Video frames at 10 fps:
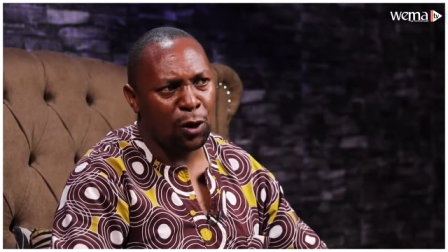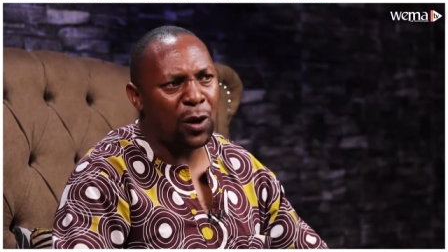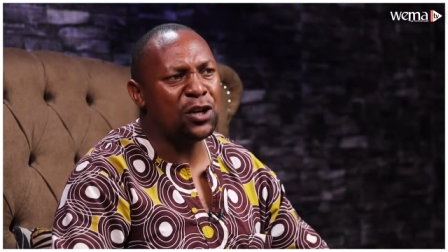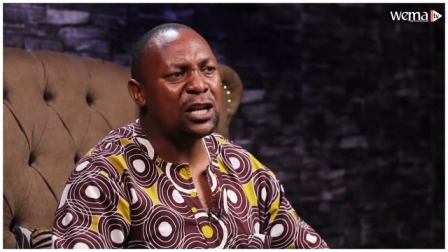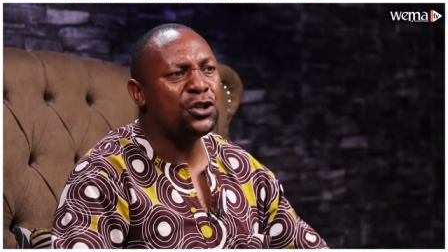
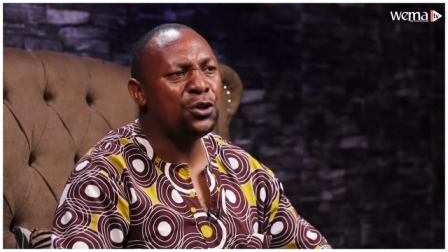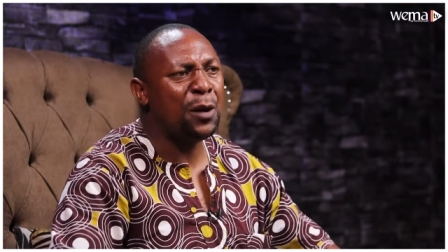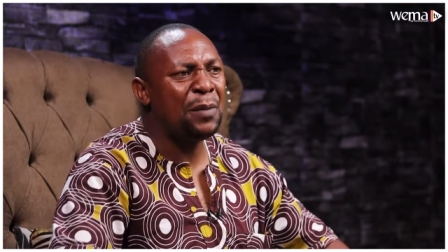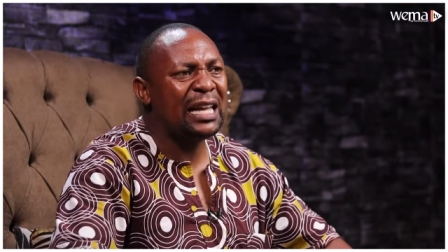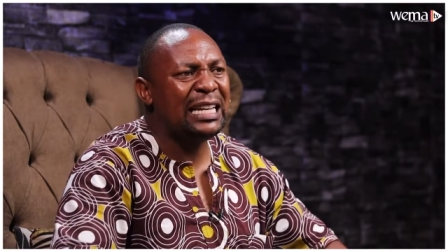When your
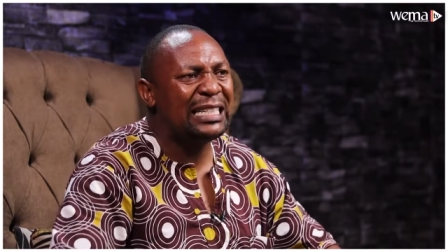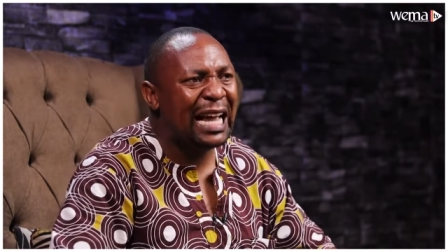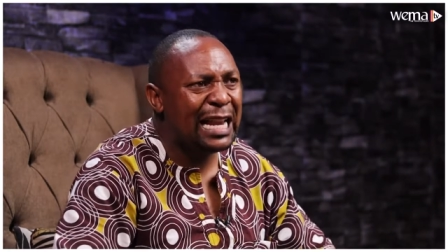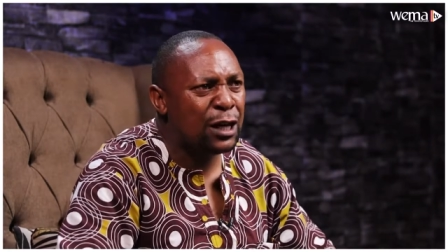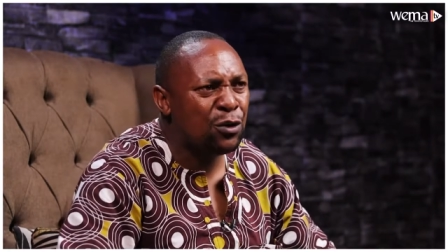children begin
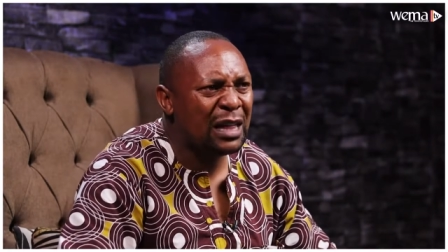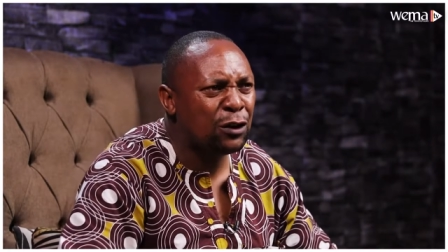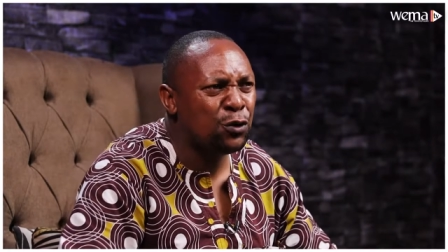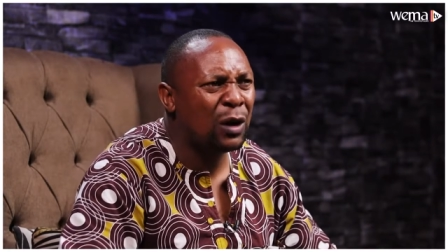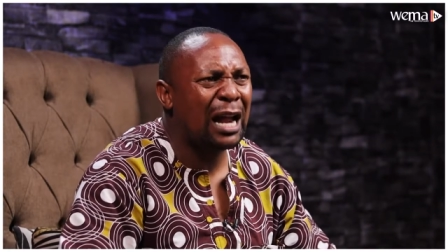telling you
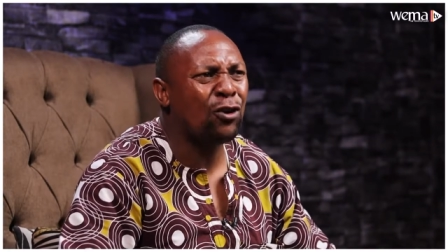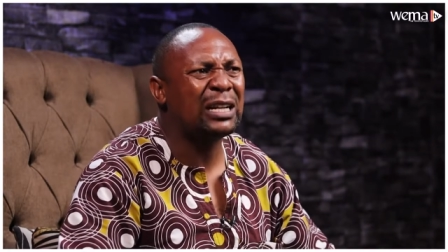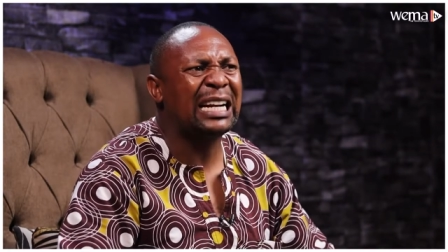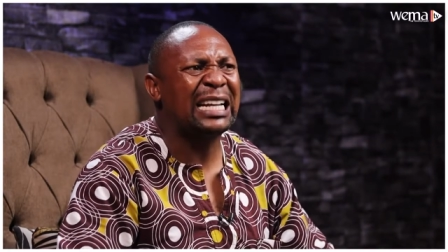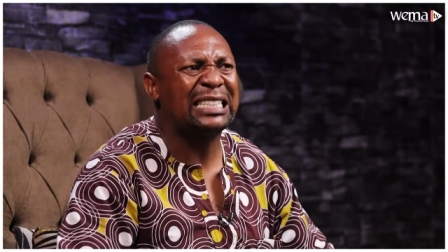that you
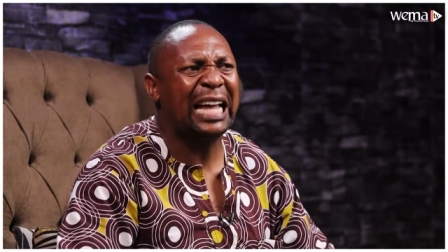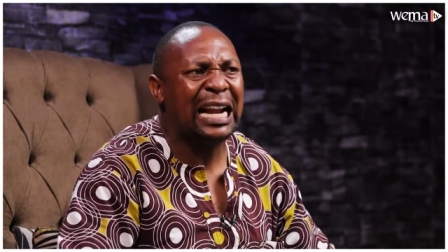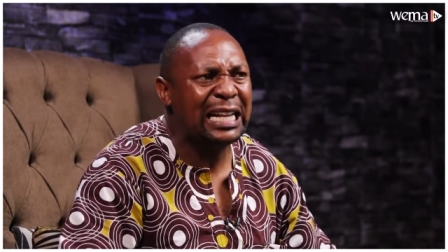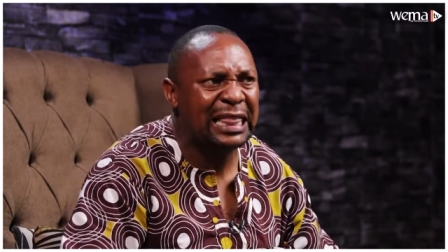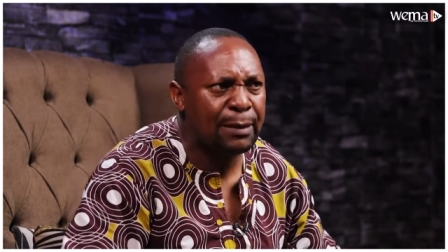cannot
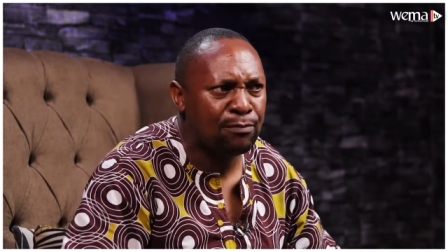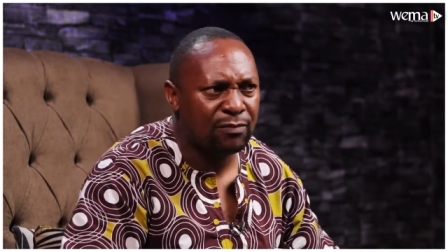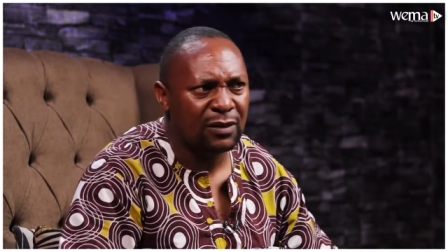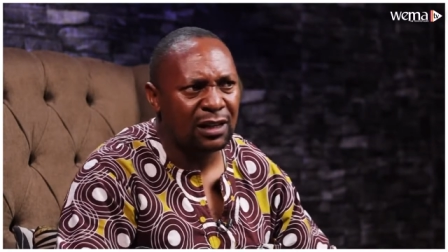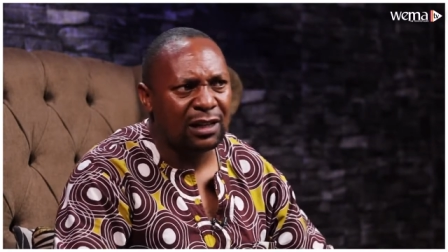understand
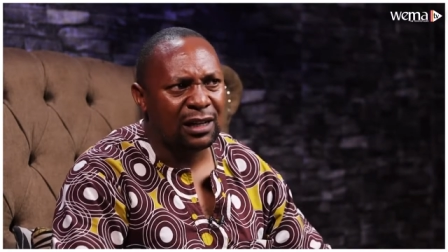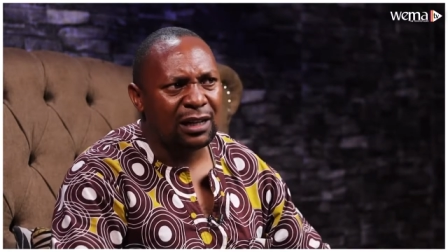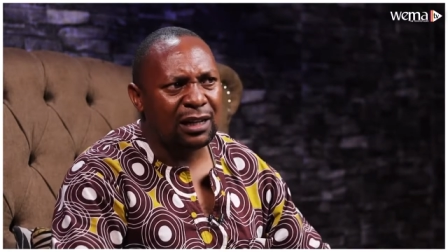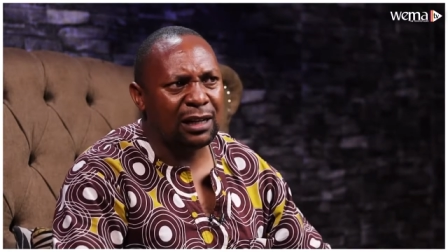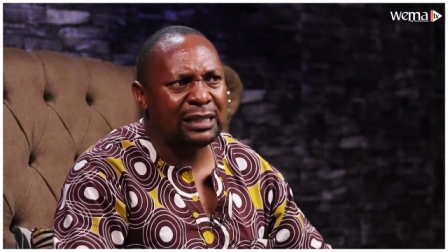them,
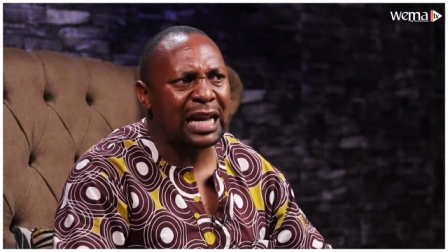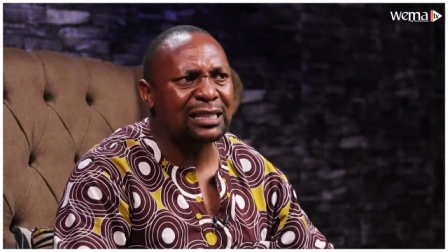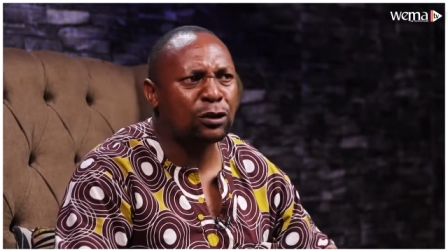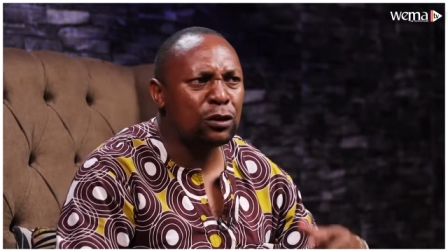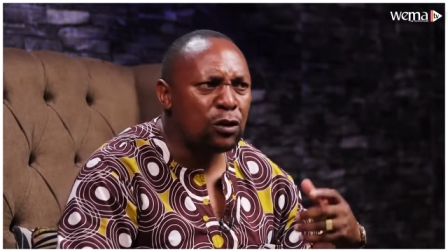eh,
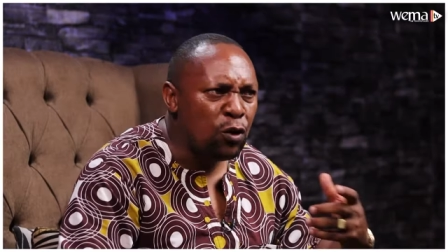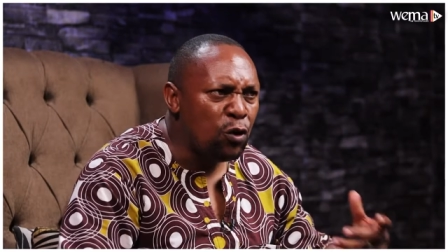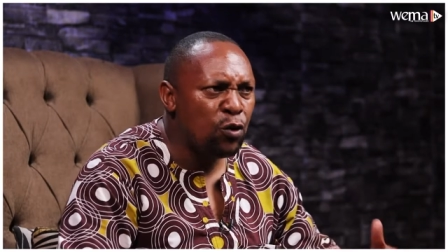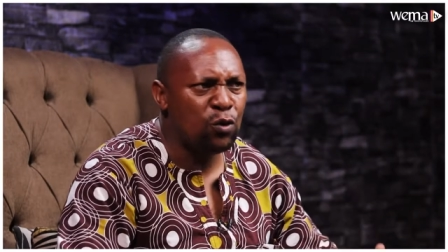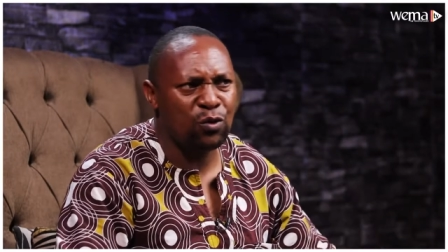just
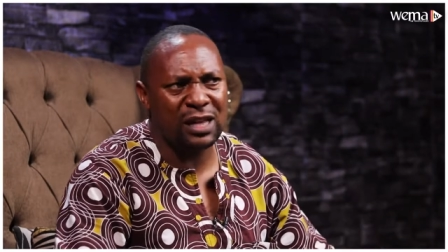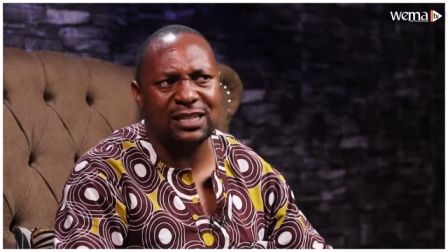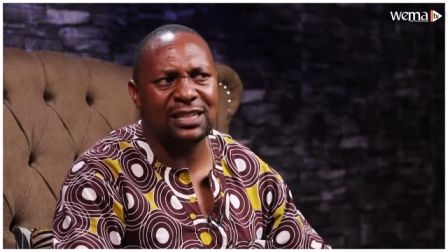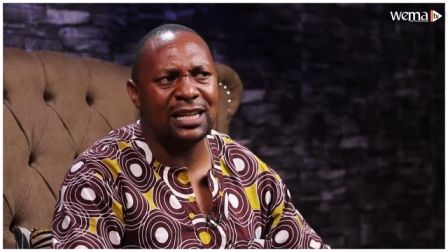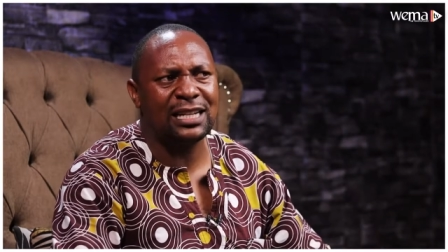know
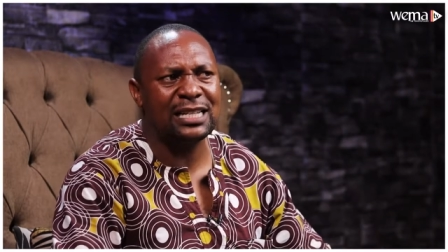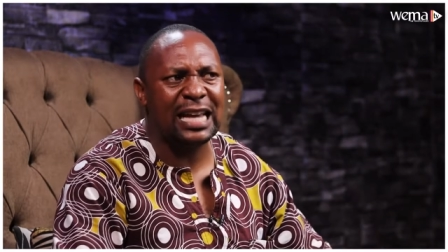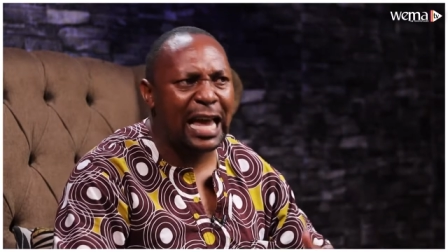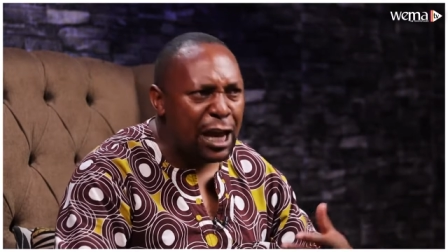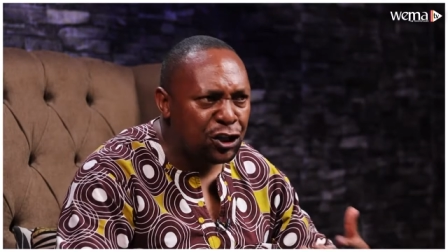that it
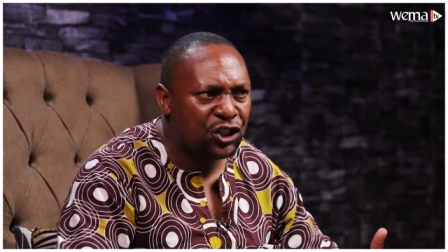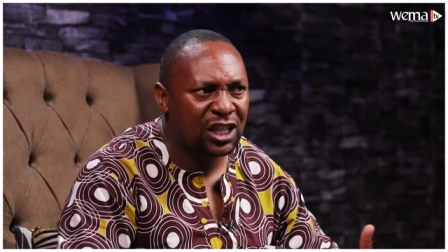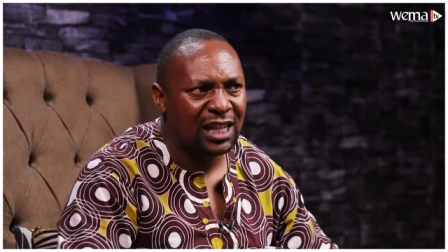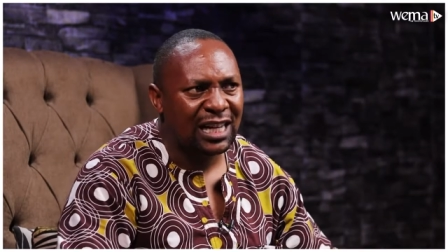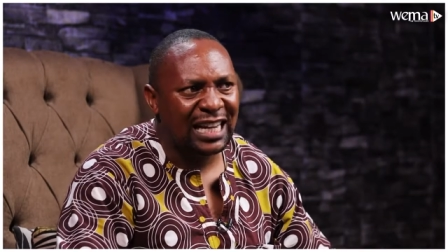is
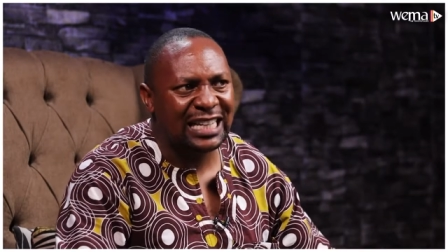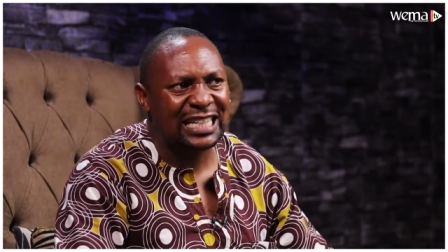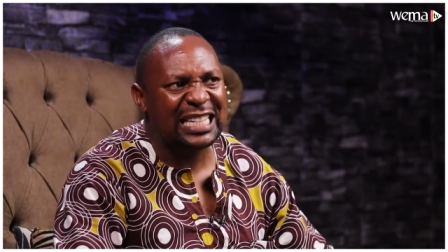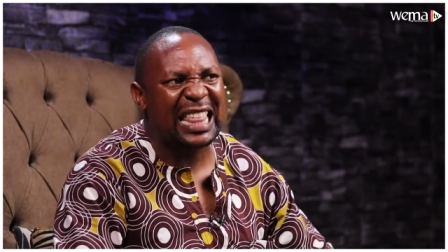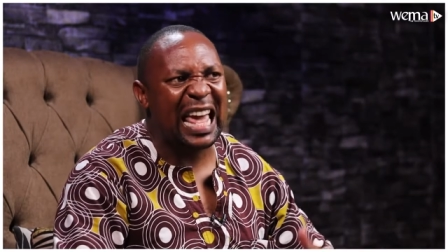age,
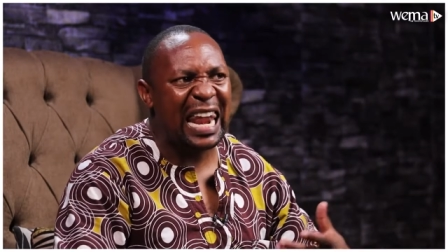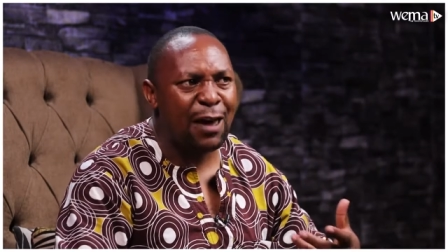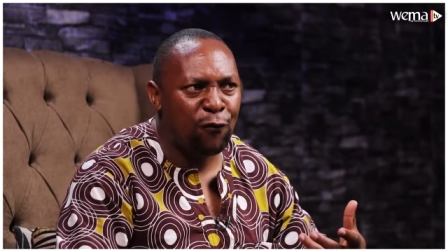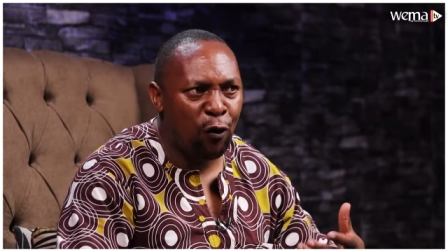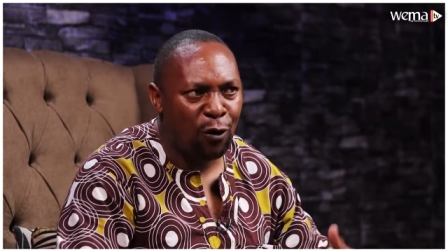it is their
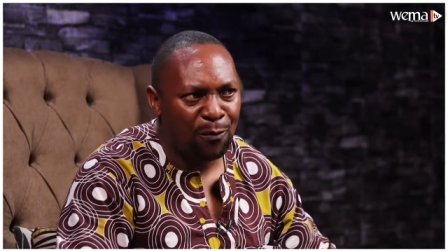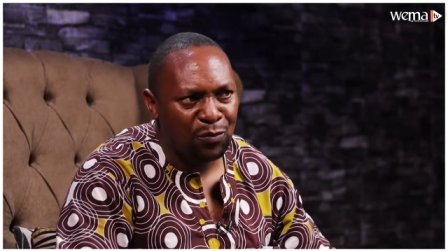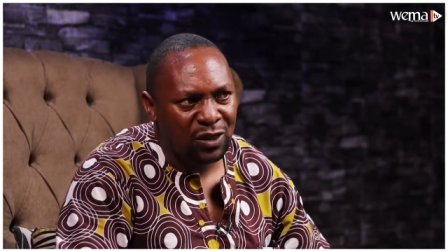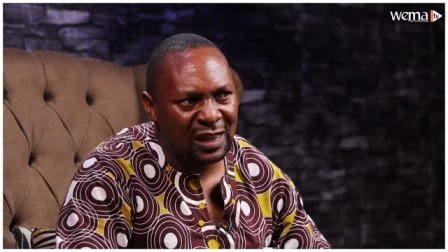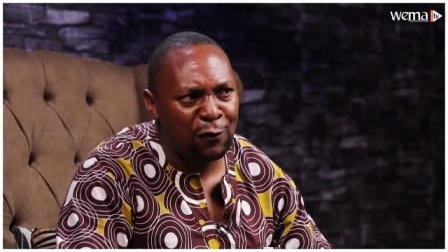level.
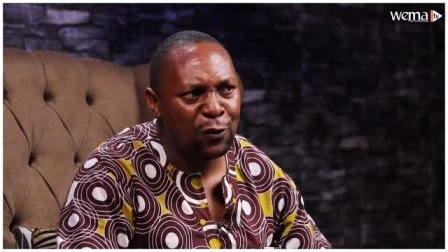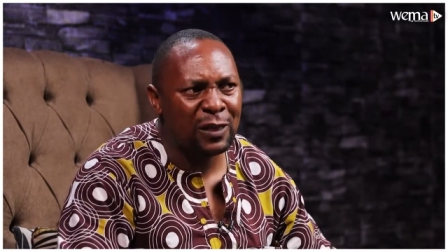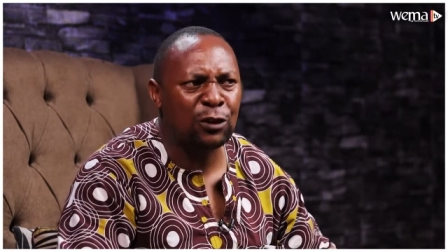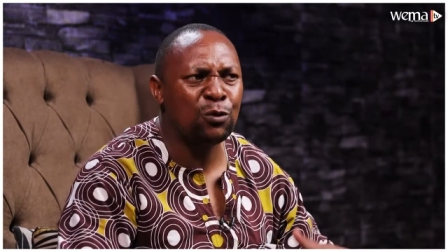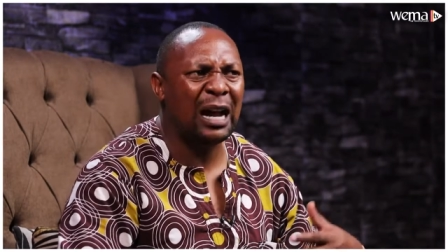They
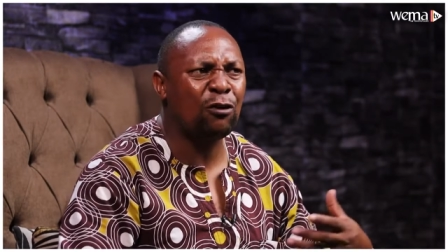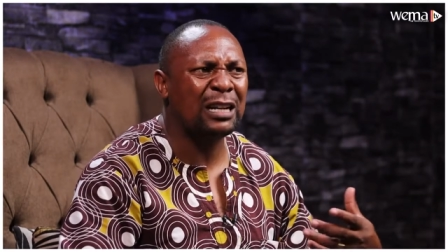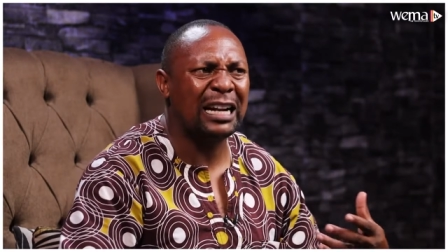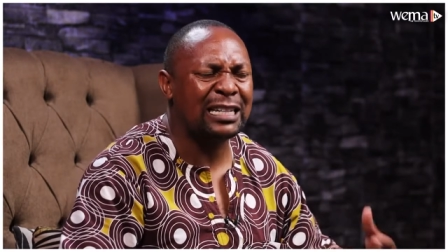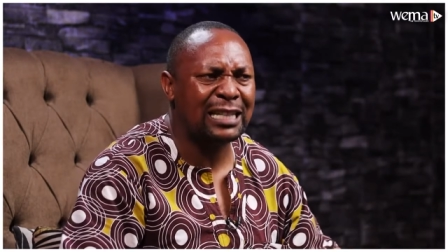feel that you are
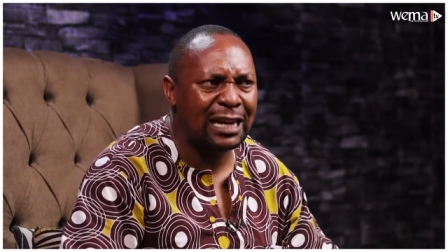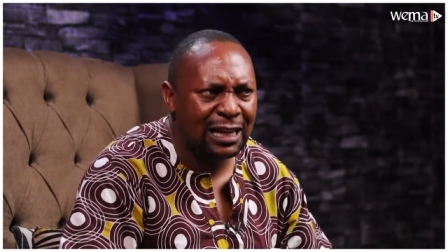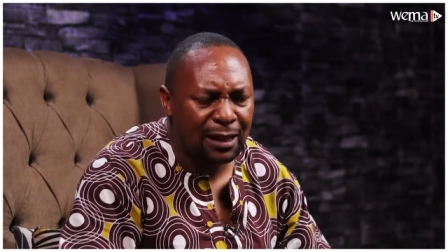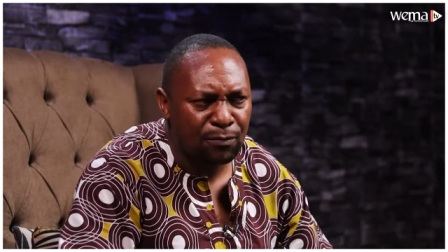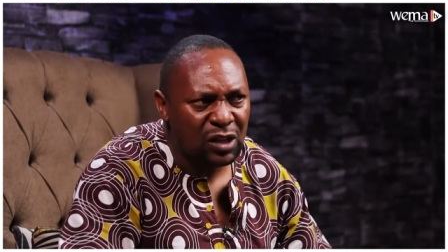not
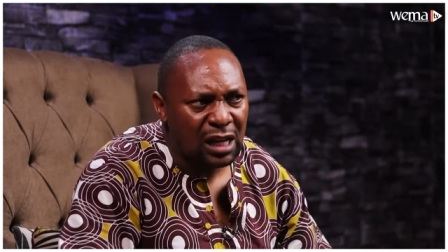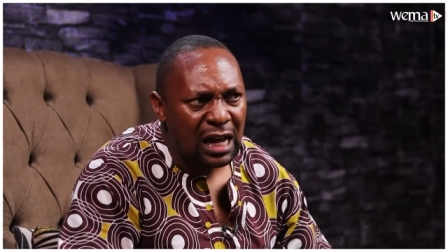understanding them.